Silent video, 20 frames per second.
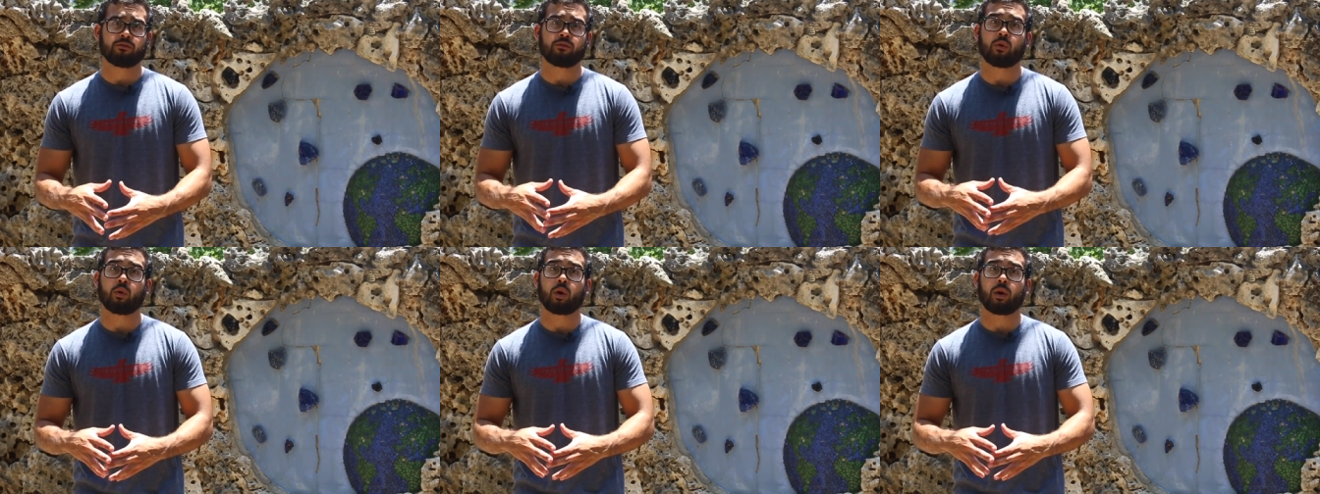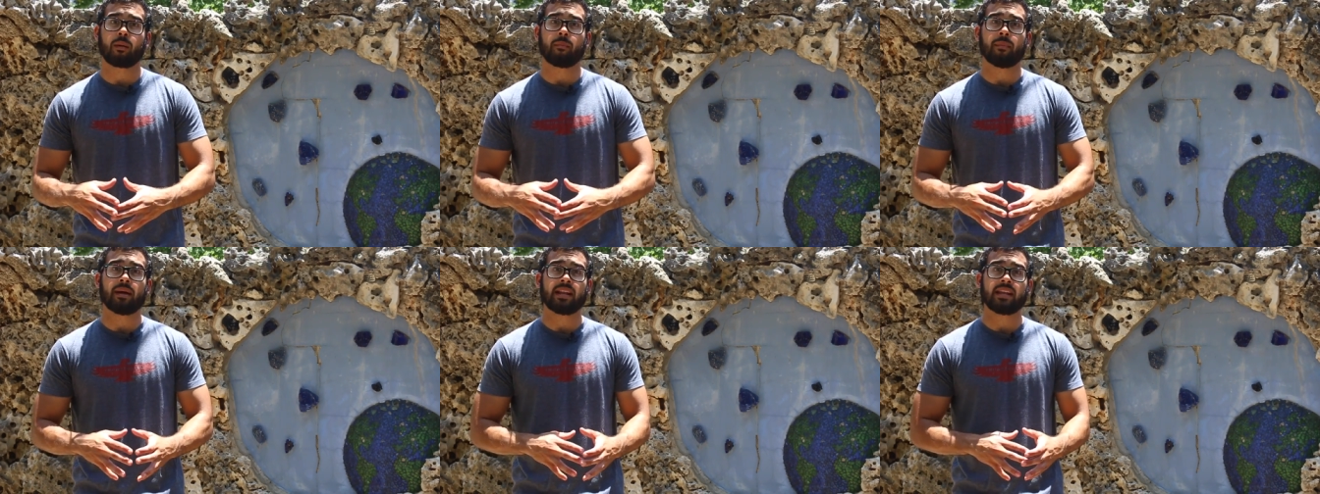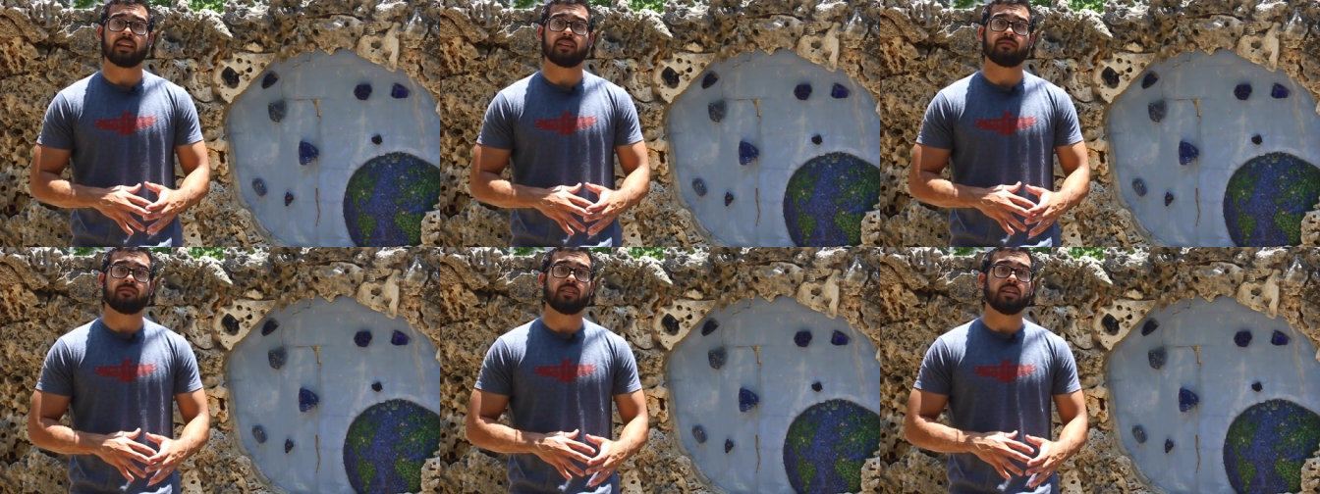For
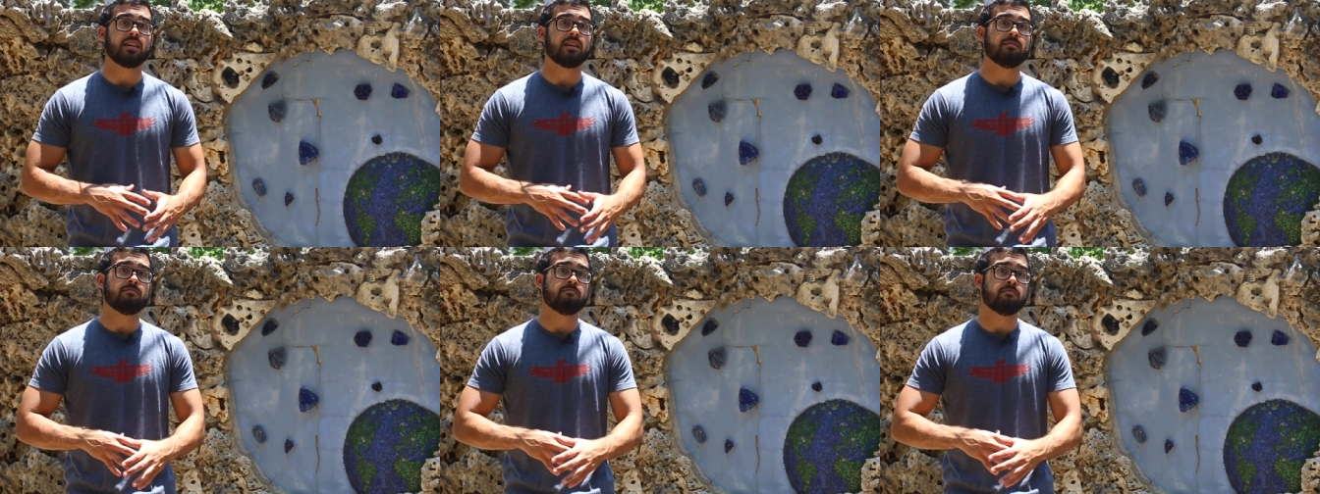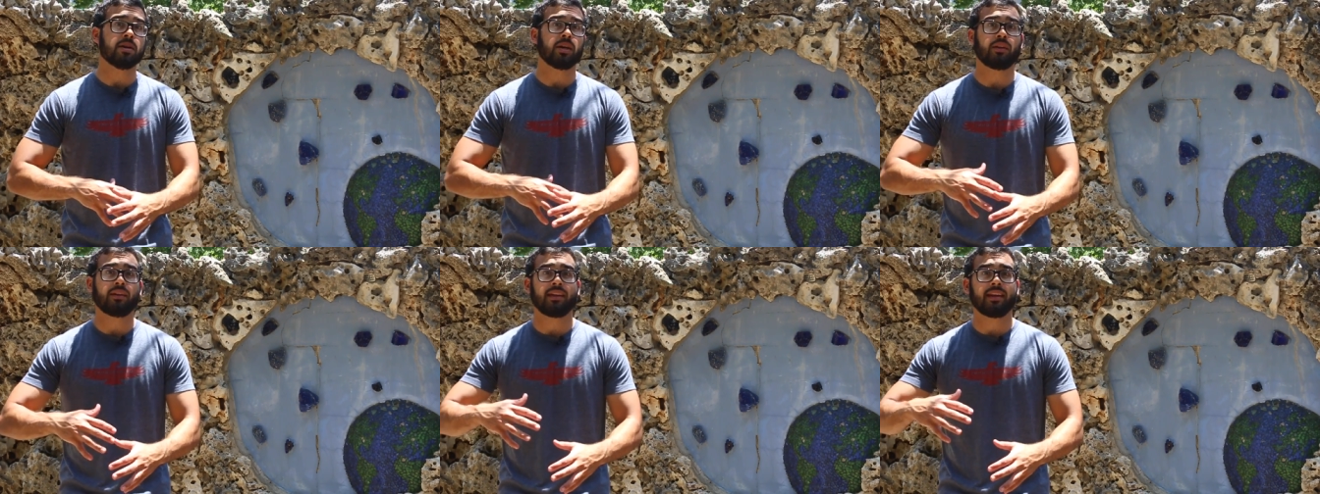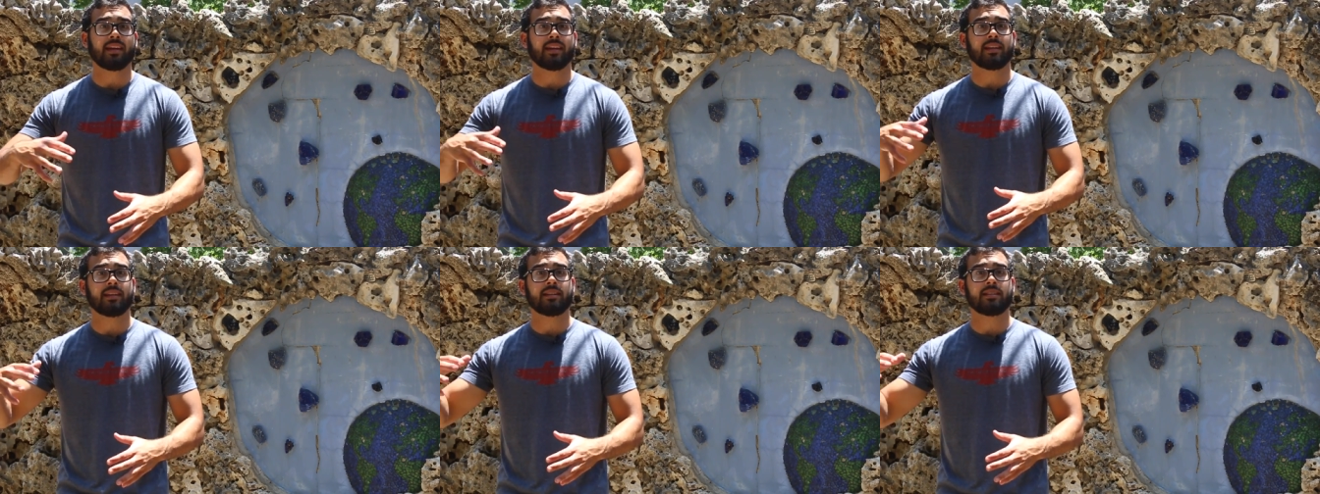many of the
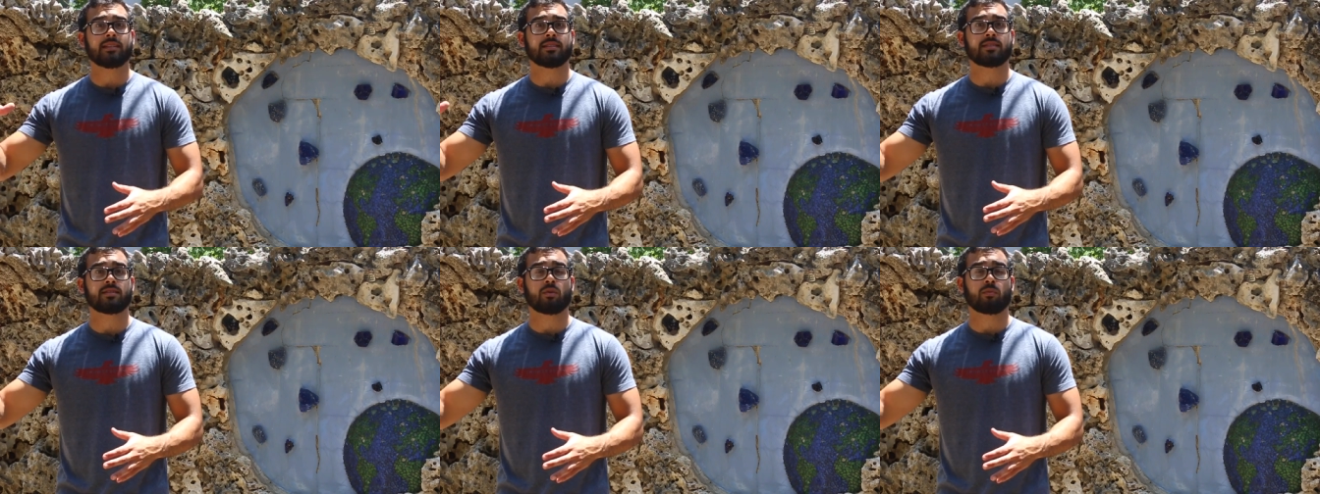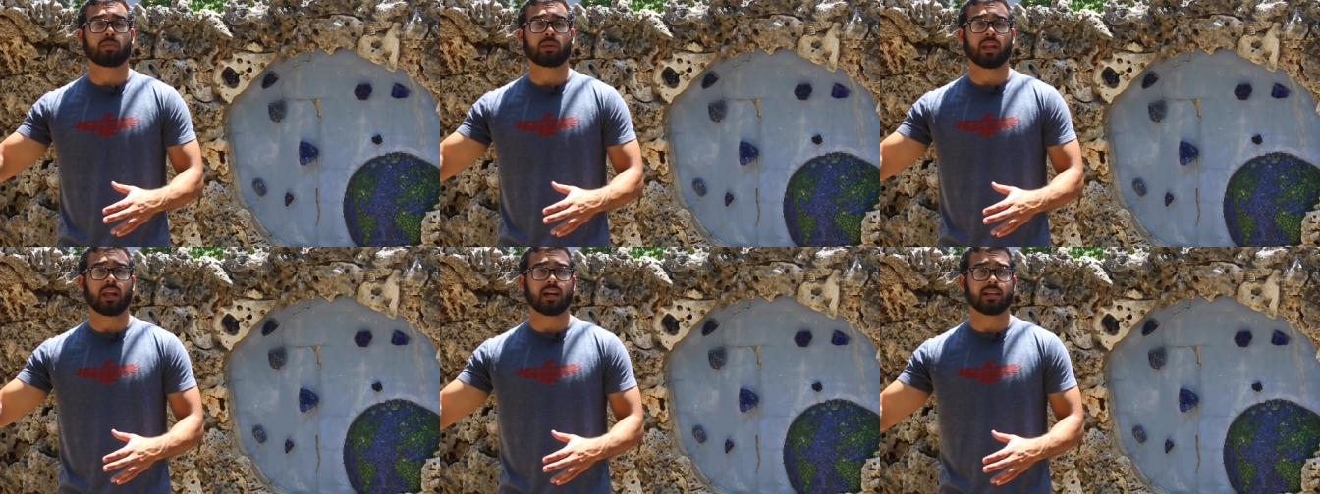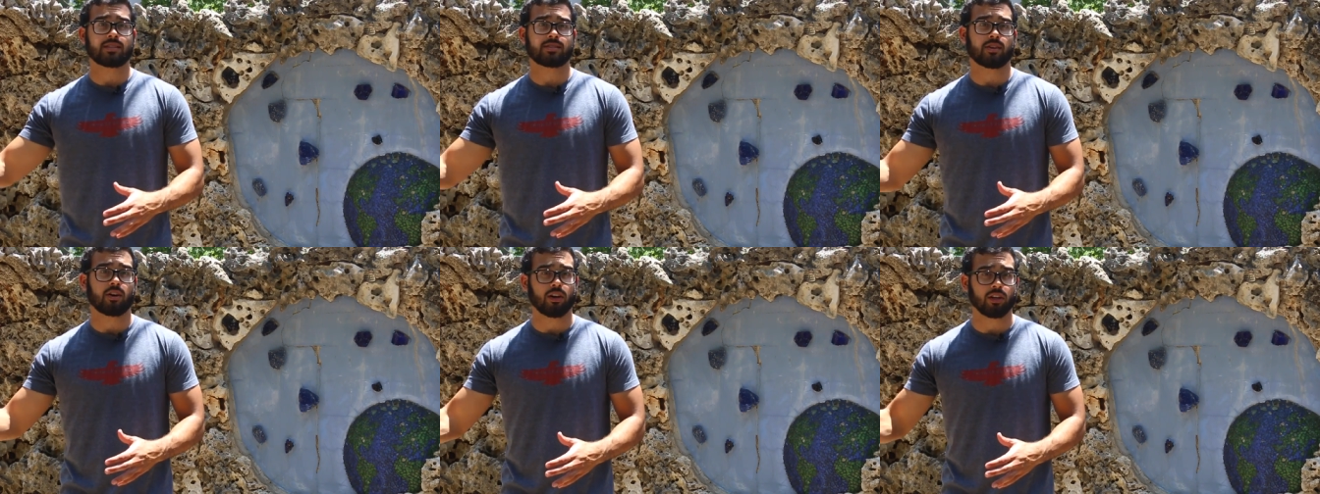million
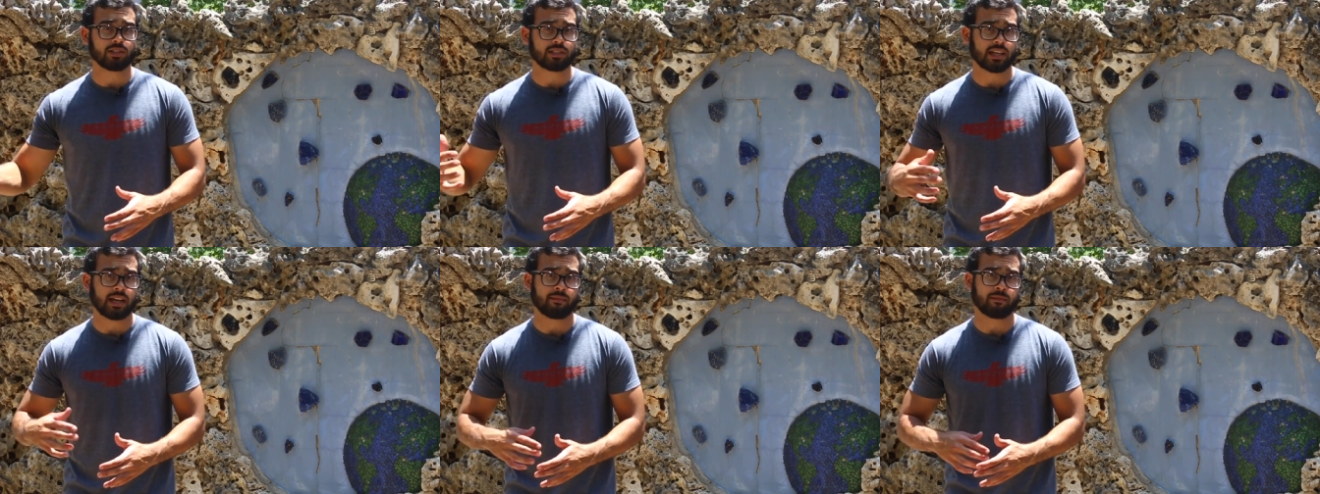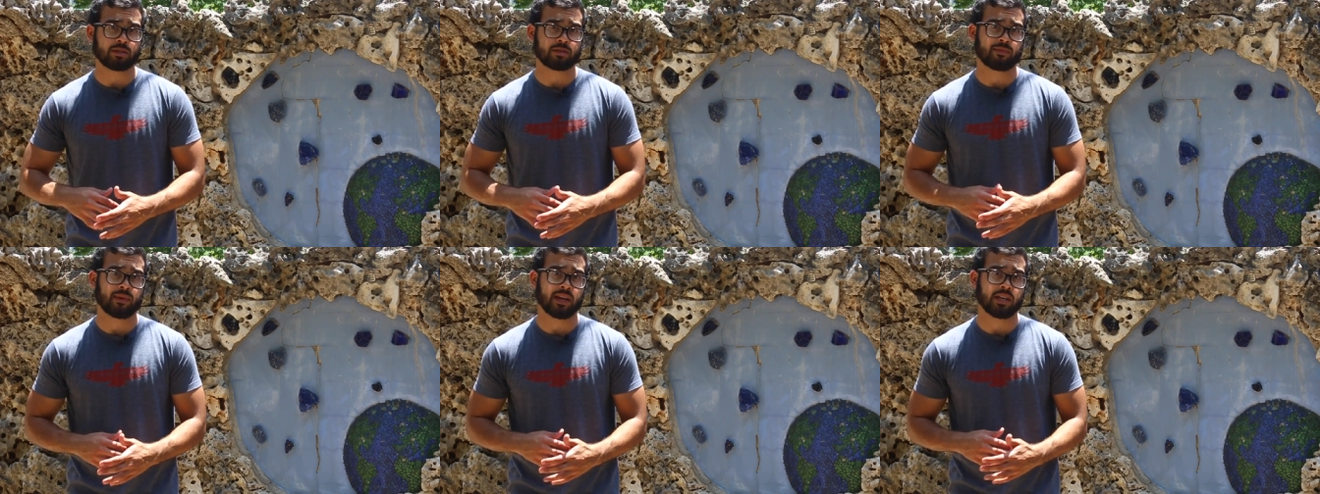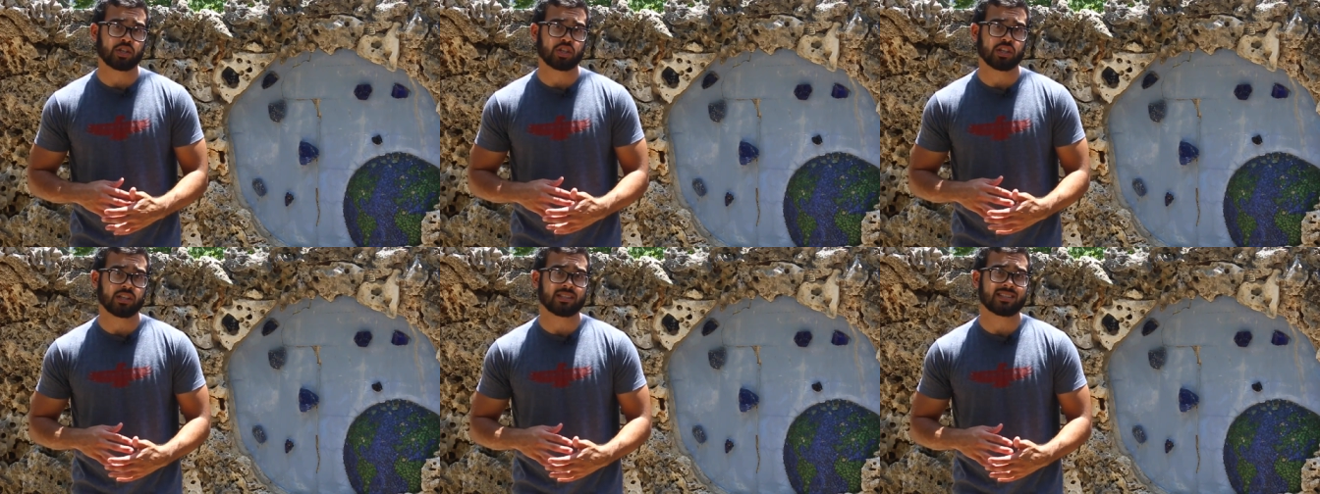plus Alzheimer's
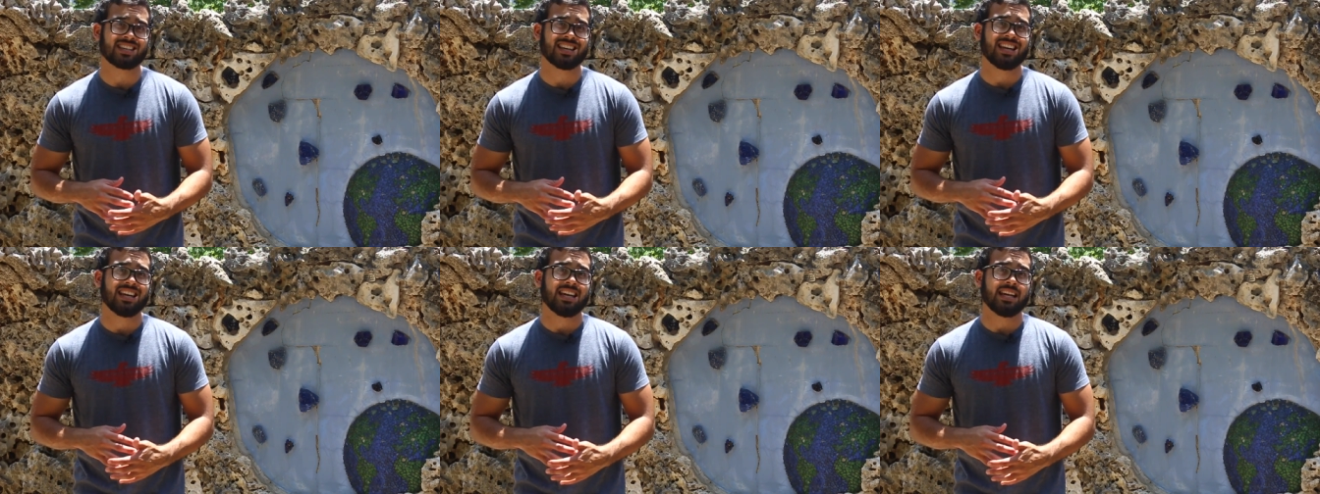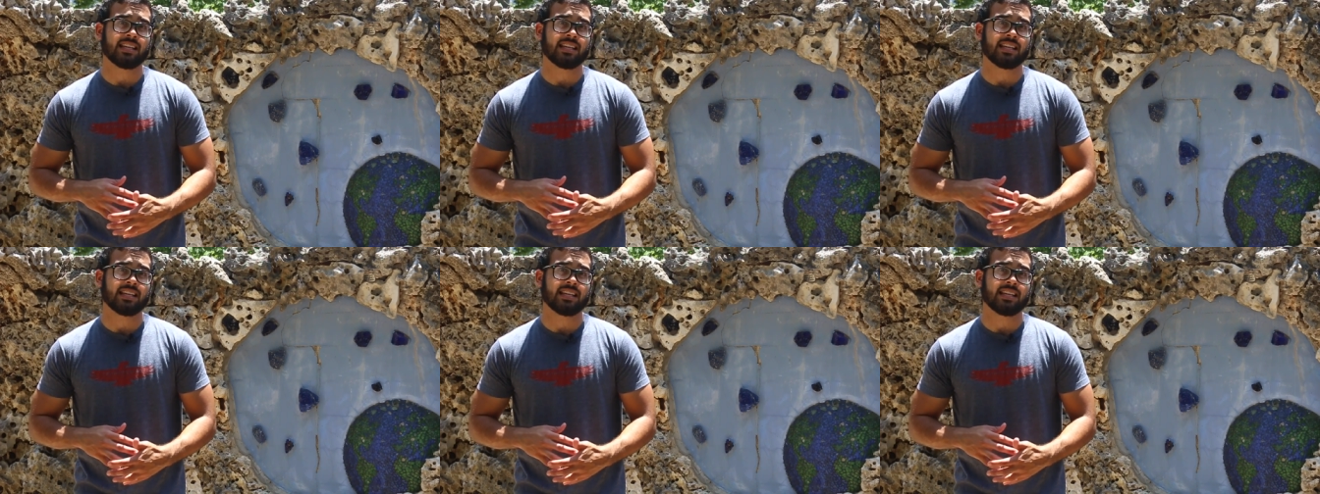patients,